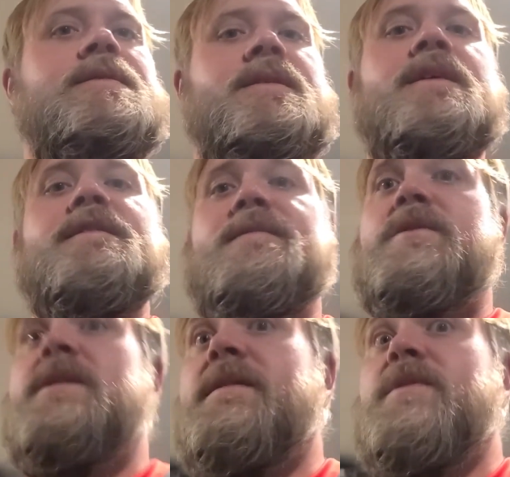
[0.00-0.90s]
a lot of
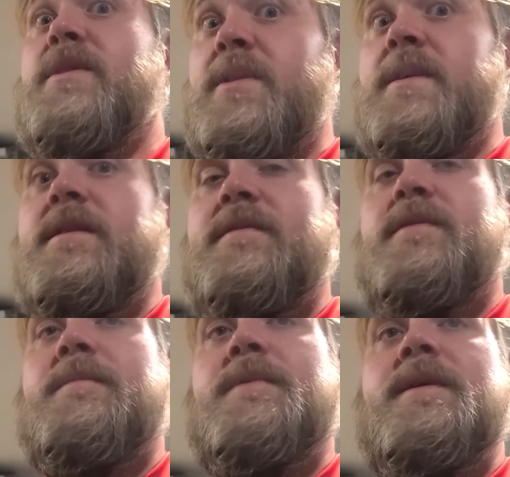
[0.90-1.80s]
folks that have a lot of
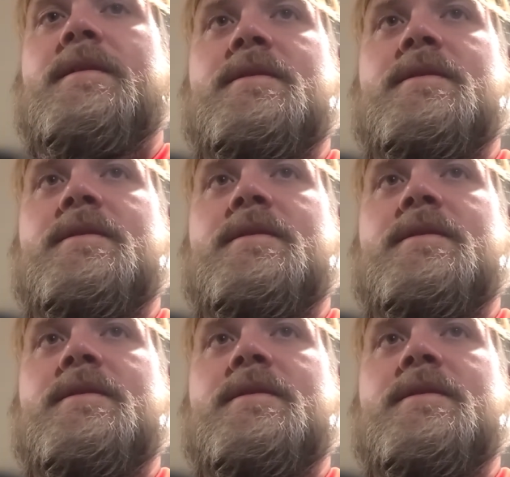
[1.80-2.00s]
different opinions